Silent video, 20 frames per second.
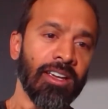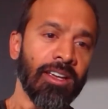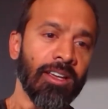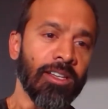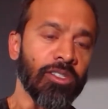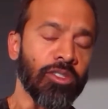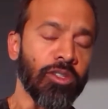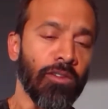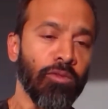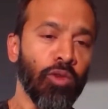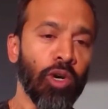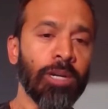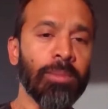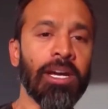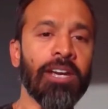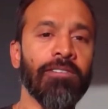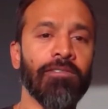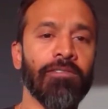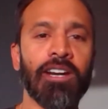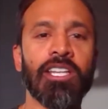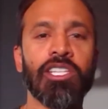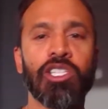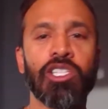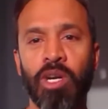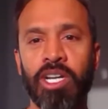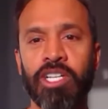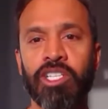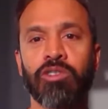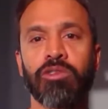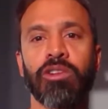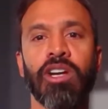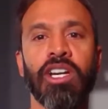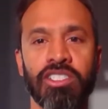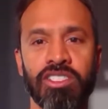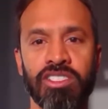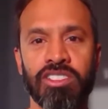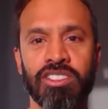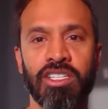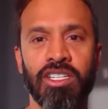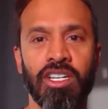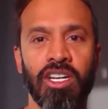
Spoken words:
So if one of my friends who I trust,